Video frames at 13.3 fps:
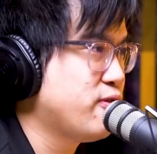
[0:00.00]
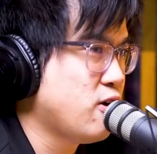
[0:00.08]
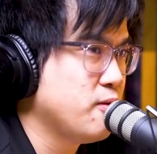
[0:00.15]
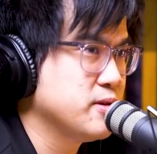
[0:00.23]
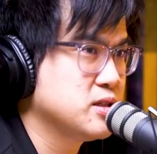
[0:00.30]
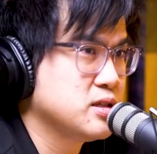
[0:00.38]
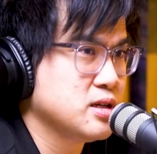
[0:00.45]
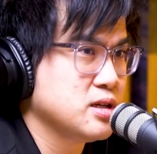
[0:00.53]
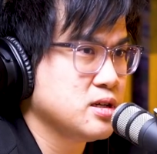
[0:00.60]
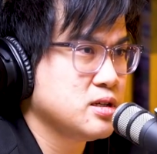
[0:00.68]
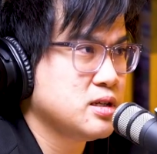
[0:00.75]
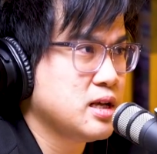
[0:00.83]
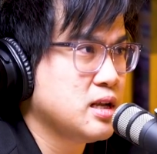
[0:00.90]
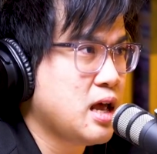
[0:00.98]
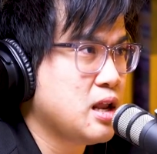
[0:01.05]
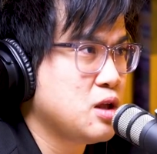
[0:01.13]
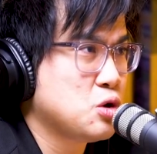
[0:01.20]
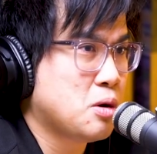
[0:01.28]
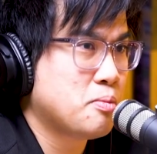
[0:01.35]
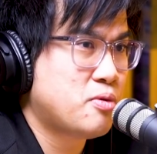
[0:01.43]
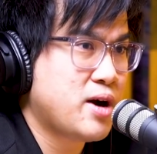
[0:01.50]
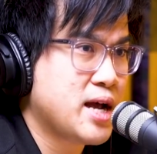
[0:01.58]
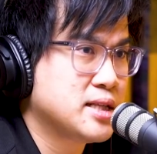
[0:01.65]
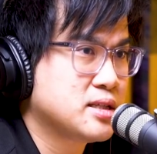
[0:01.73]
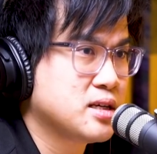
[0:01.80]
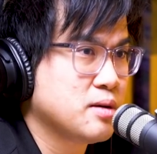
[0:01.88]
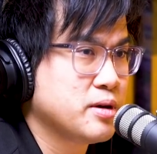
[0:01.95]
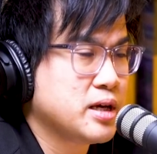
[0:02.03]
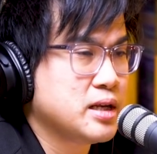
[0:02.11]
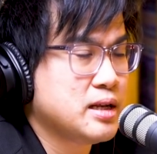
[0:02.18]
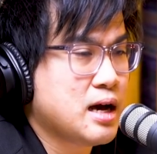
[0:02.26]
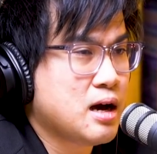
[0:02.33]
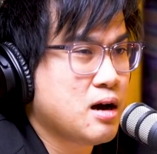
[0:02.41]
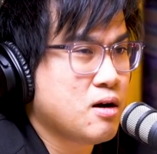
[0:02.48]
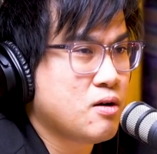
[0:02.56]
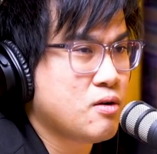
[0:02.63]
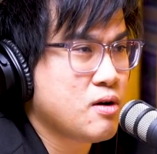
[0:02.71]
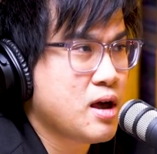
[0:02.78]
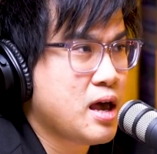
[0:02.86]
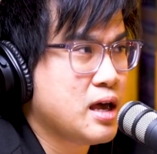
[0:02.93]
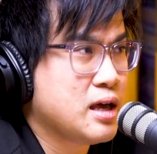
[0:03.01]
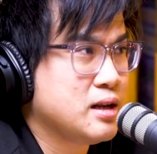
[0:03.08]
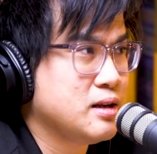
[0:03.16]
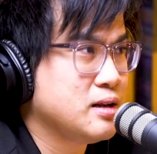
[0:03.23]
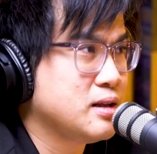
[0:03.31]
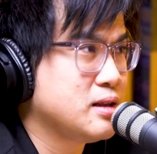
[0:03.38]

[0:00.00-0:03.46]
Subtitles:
performances and you got brands coming in now, and